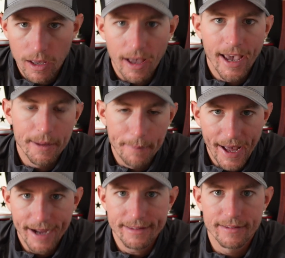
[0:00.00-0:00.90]
head
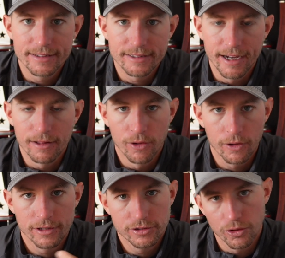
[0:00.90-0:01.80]
back to the St.
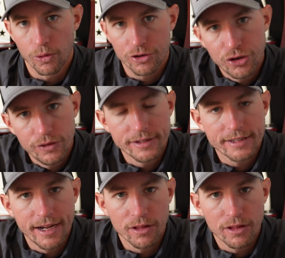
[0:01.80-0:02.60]
Lawrence, or to the St.